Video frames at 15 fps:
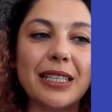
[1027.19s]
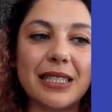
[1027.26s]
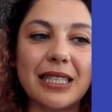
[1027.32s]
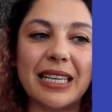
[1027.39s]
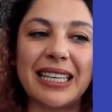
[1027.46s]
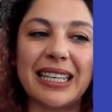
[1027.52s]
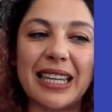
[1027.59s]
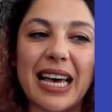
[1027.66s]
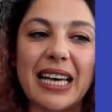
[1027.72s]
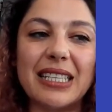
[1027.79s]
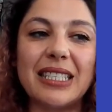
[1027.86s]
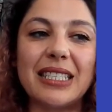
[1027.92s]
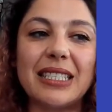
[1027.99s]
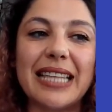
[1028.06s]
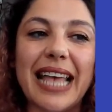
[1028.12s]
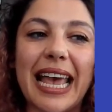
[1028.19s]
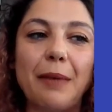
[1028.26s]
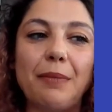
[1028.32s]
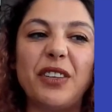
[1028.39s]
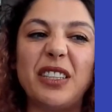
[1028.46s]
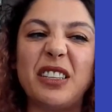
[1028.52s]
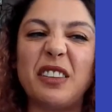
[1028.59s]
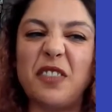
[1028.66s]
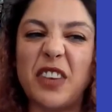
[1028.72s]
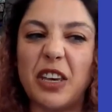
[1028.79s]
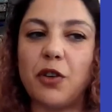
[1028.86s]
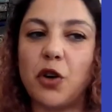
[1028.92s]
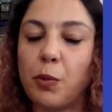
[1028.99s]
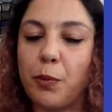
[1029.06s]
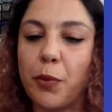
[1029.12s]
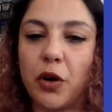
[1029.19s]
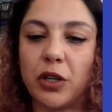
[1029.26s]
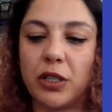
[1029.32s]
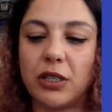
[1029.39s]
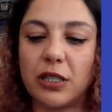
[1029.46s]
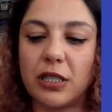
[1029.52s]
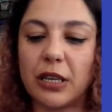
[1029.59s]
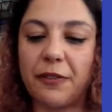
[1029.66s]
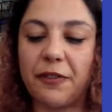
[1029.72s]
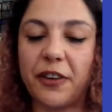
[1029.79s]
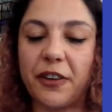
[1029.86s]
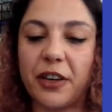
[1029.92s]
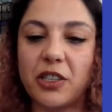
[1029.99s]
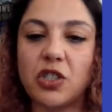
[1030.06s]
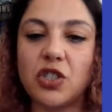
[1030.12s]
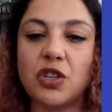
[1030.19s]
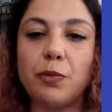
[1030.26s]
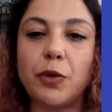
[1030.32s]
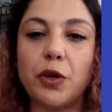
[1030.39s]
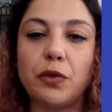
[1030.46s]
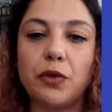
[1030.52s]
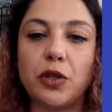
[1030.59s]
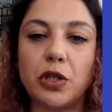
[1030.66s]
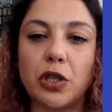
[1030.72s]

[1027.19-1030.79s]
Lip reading: is the class name with the view component suffix removed.